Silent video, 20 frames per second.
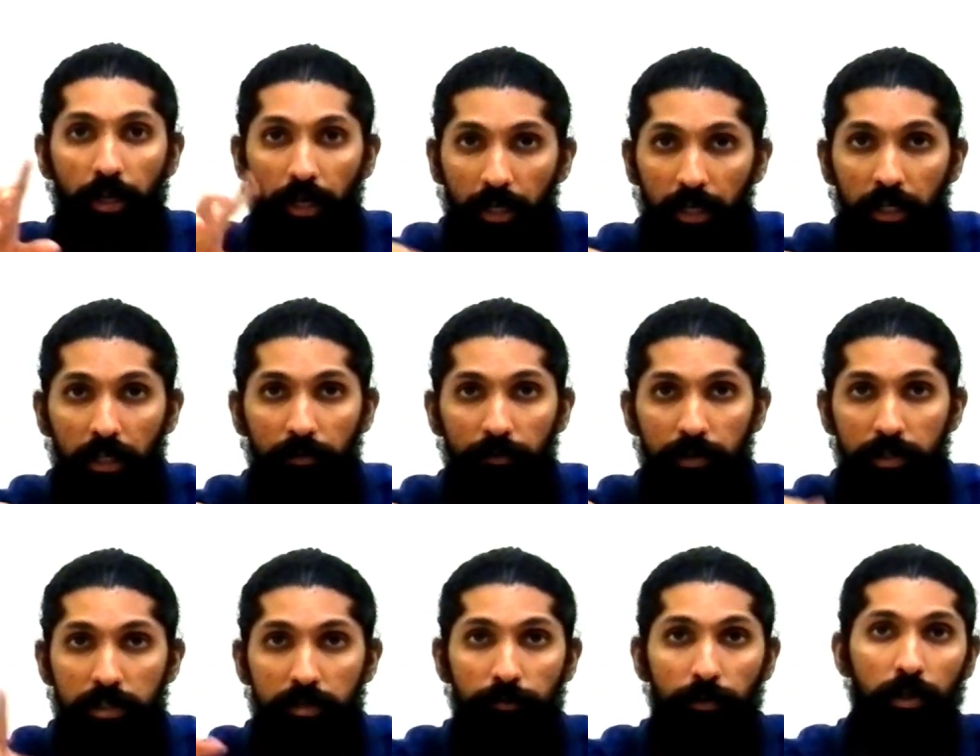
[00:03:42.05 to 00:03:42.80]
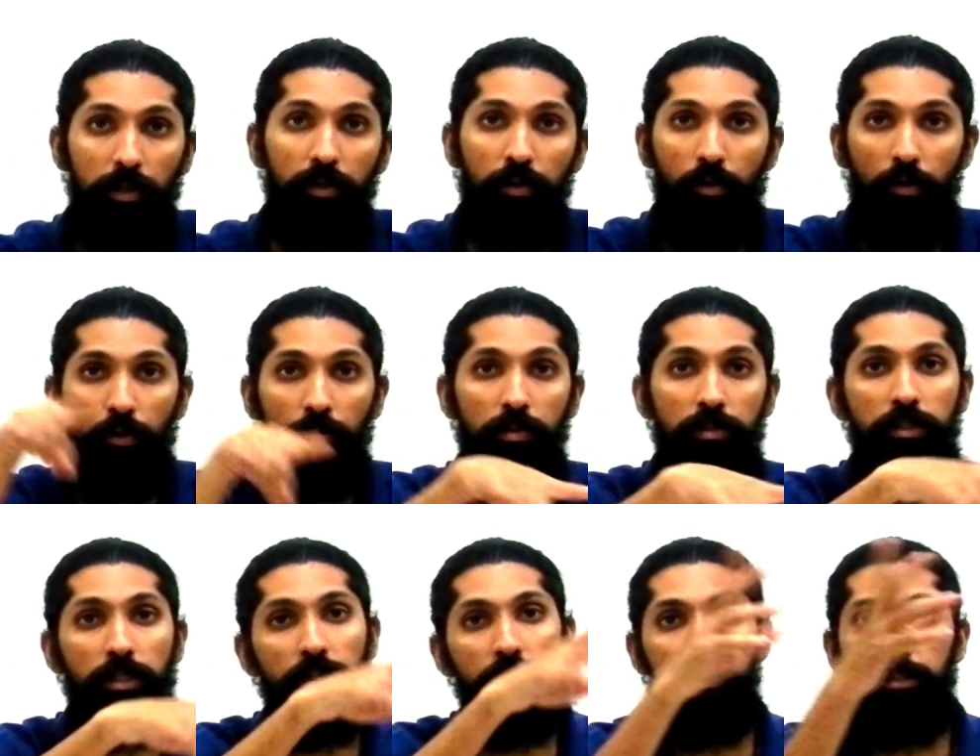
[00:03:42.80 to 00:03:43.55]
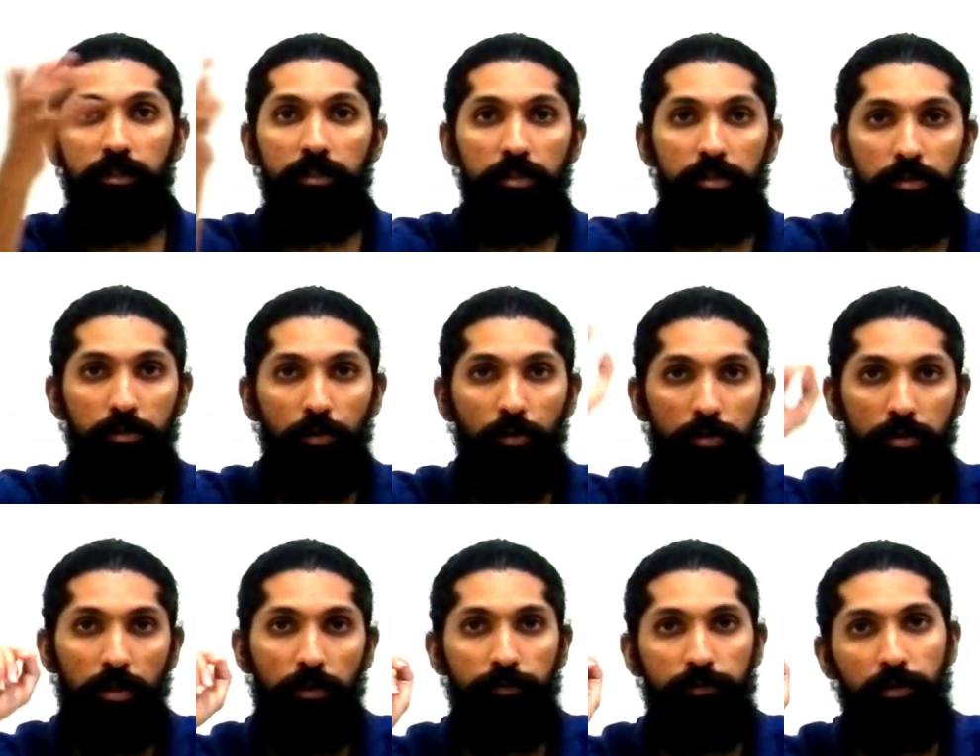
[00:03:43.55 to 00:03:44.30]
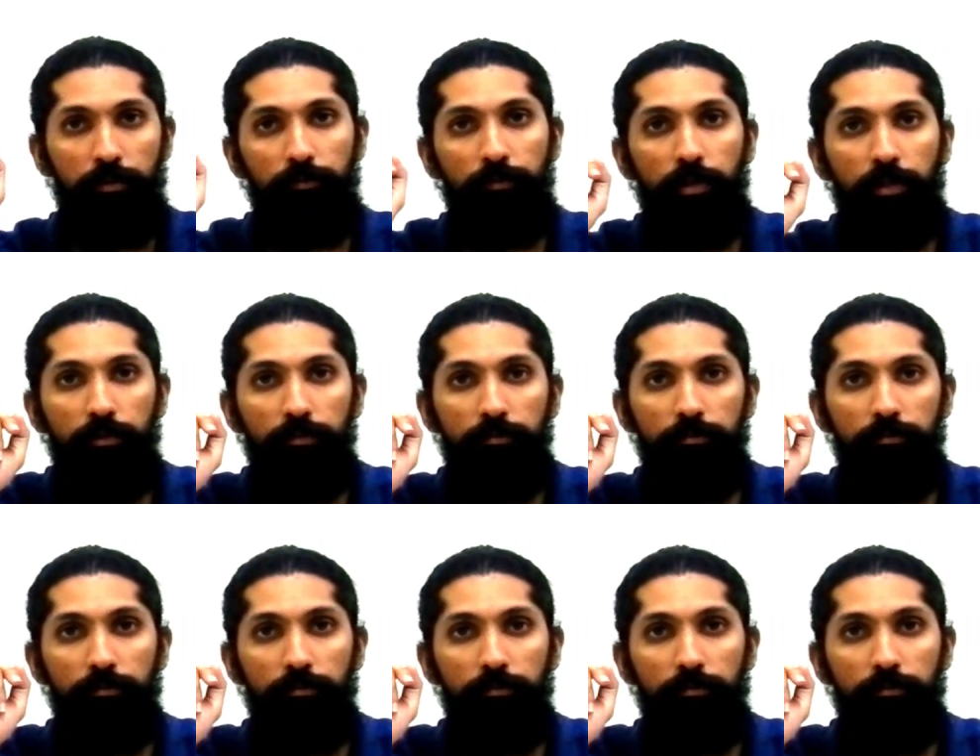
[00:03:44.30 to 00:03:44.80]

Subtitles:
Irreversible goes and just goes off somewhere.